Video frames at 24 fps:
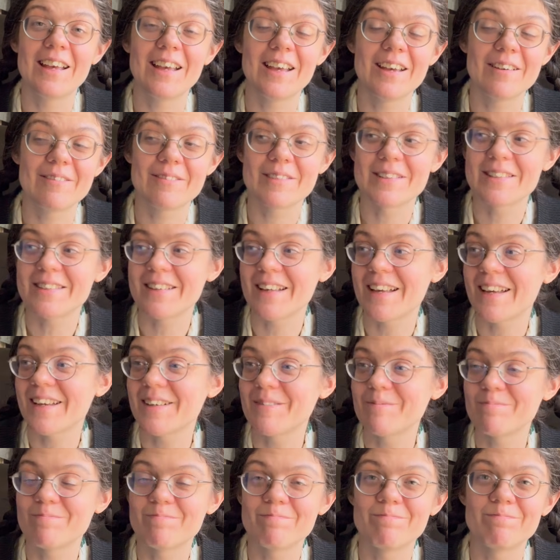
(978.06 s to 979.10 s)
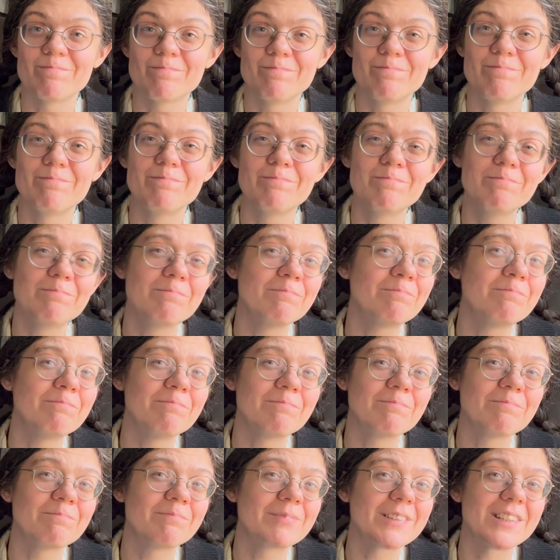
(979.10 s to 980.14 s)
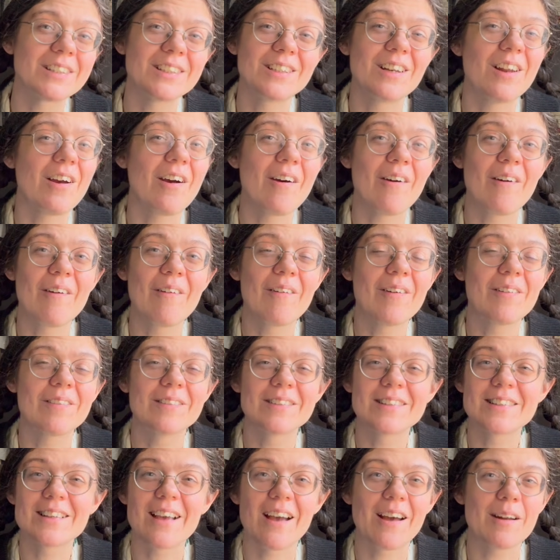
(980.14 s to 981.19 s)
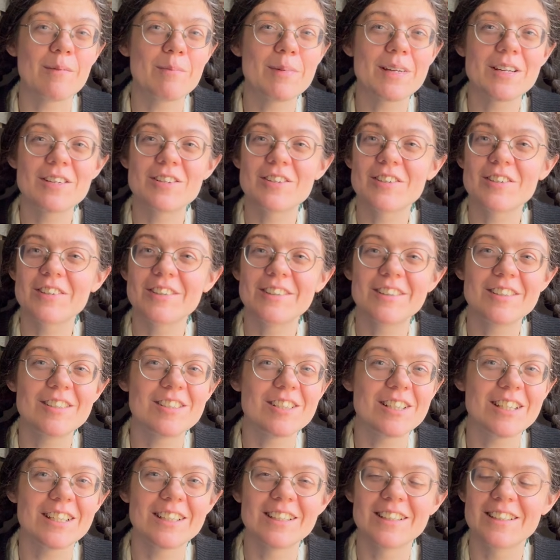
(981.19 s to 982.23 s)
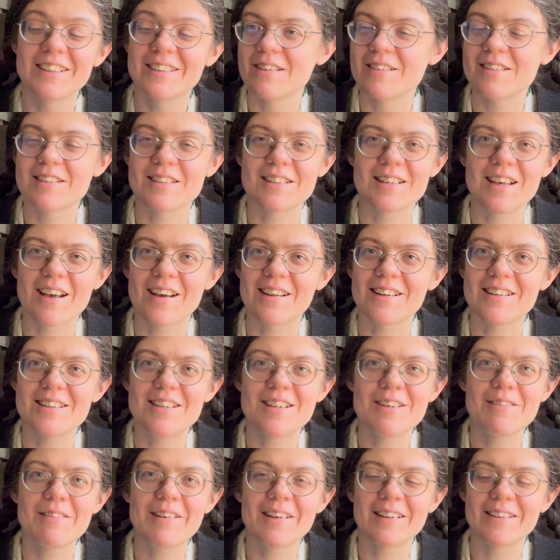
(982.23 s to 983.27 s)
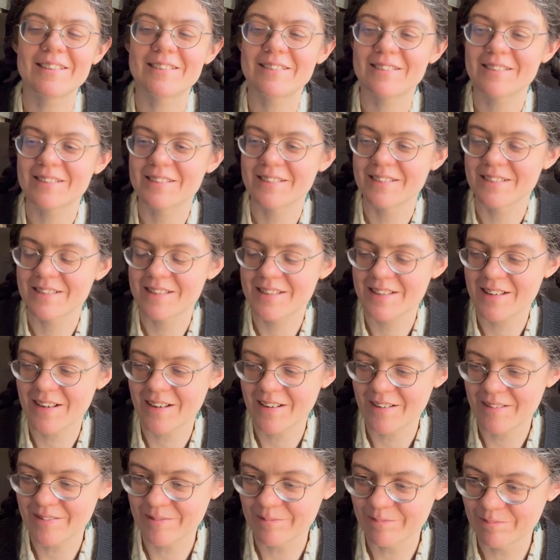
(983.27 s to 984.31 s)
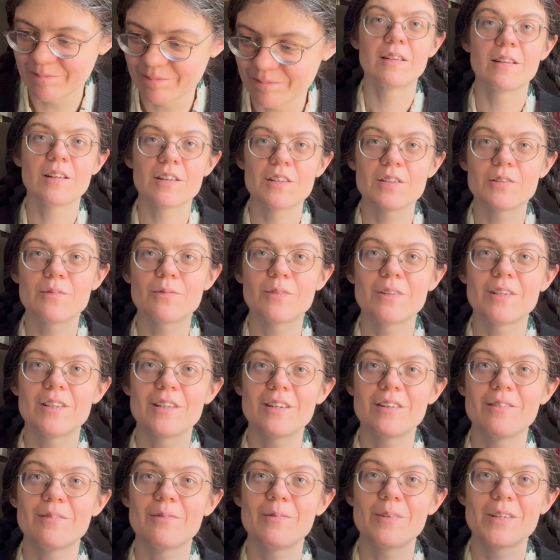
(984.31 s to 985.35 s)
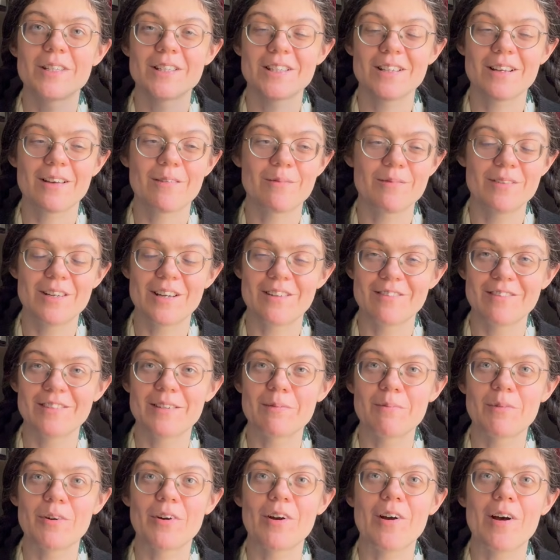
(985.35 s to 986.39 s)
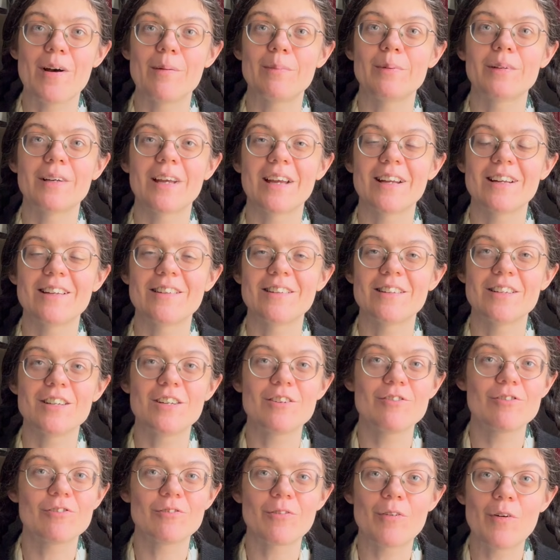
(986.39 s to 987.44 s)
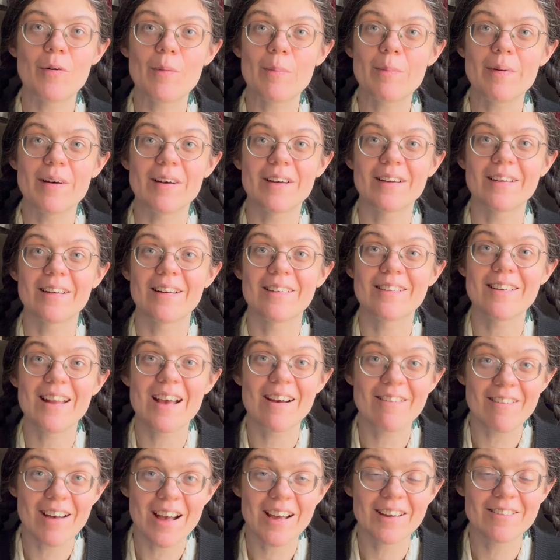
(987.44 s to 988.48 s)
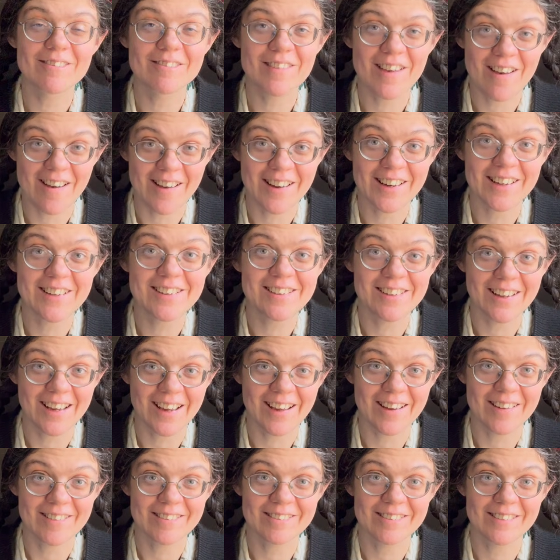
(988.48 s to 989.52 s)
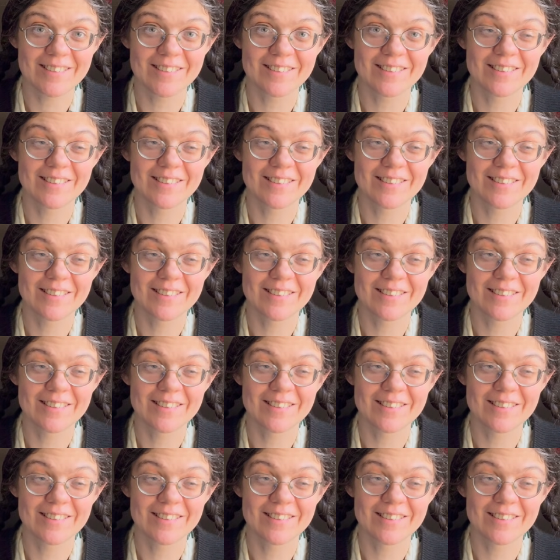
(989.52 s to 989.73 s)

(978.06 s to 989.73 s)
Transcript: was like, no, it's got to be a trilogy. Just got to do it. So this one was definitely more complicated than usual, but now I've got it down,